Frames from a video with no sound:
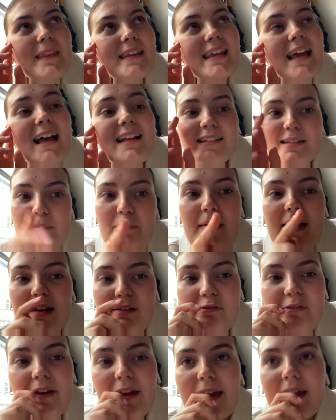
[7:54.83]
Yeah, I said
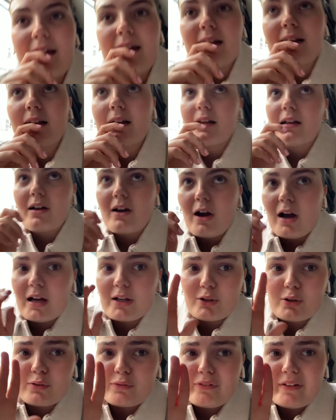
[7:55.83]
Melody. Oh,
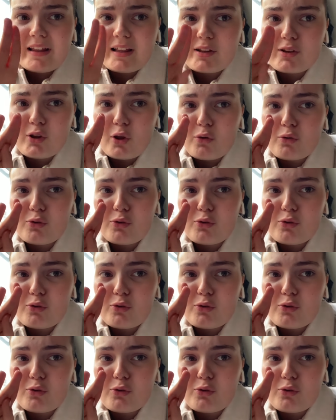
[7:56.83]
your face is so